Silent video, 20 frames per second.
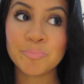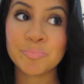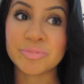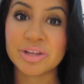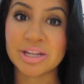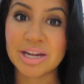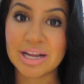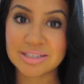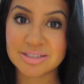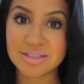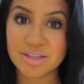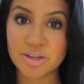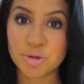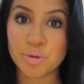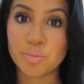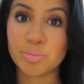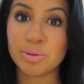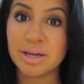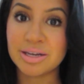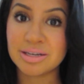the next day
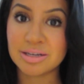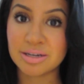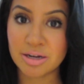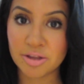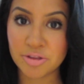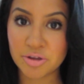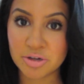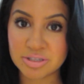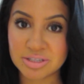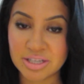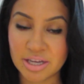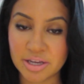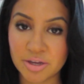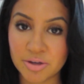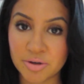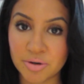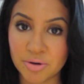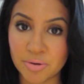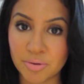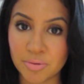you apply another
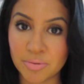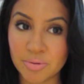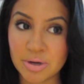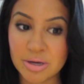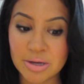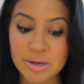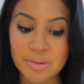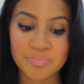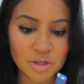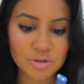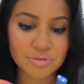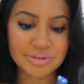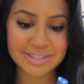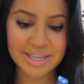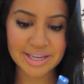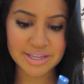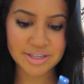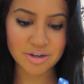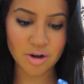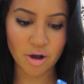second coat you
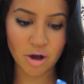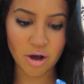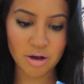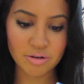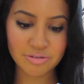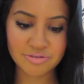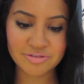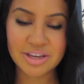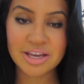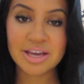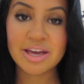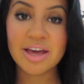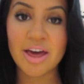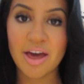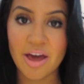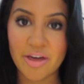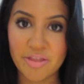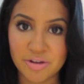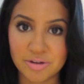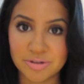take it off
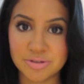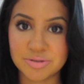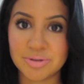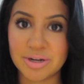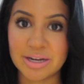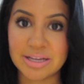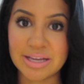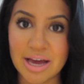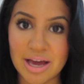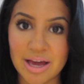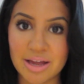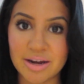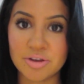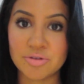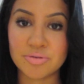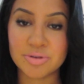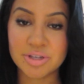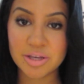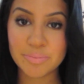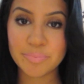and then you do it again
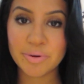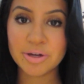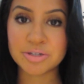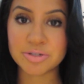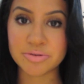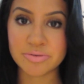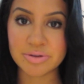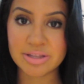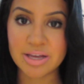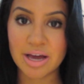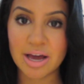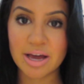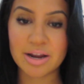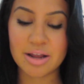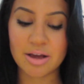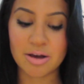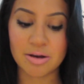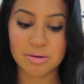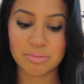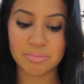and you keep on doing
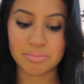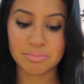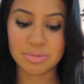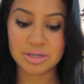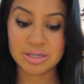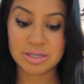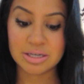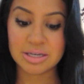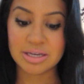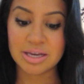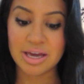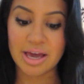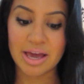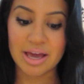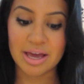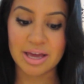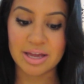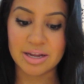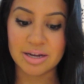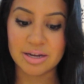that um,
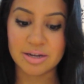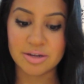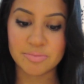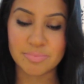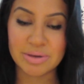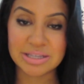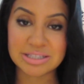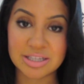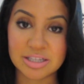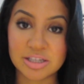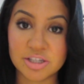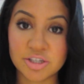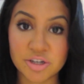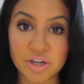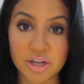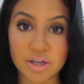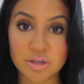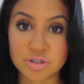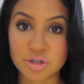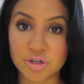and basically your
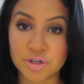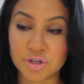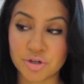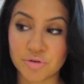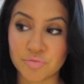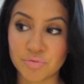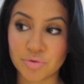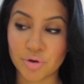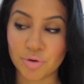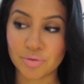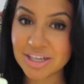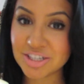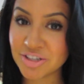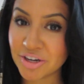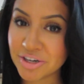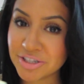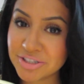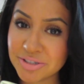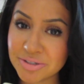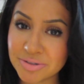nails are going to grow. I
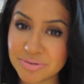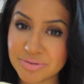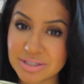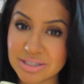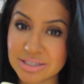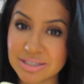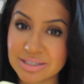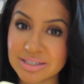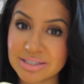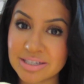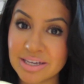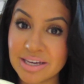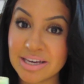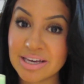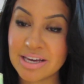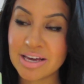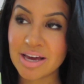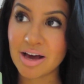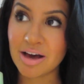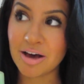started to use this
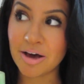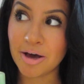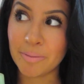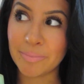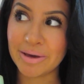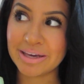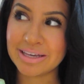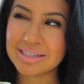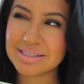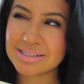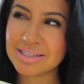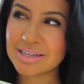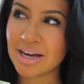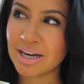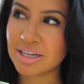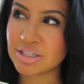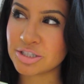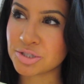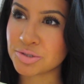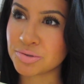um, I guess in
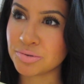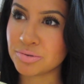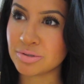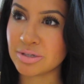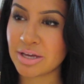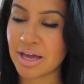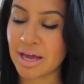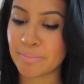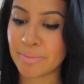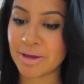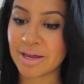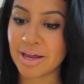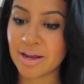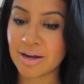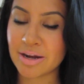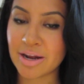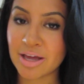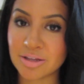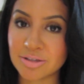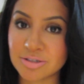high school and my
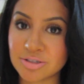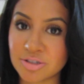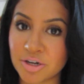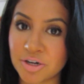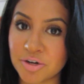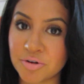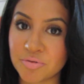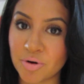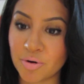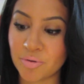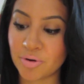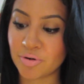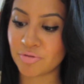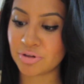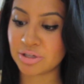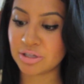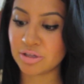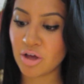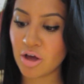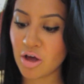nails started growing
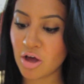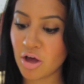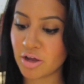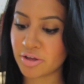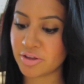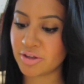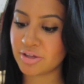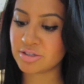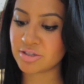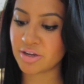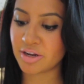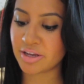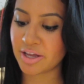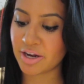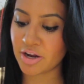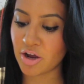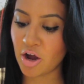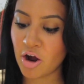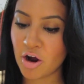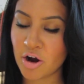really long and they started
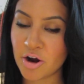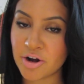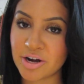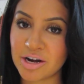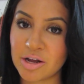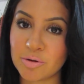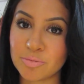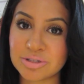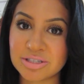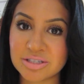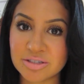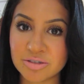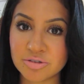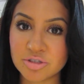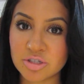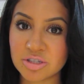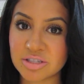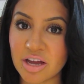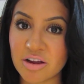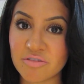getting hard and I would still
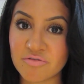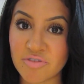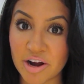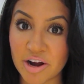just get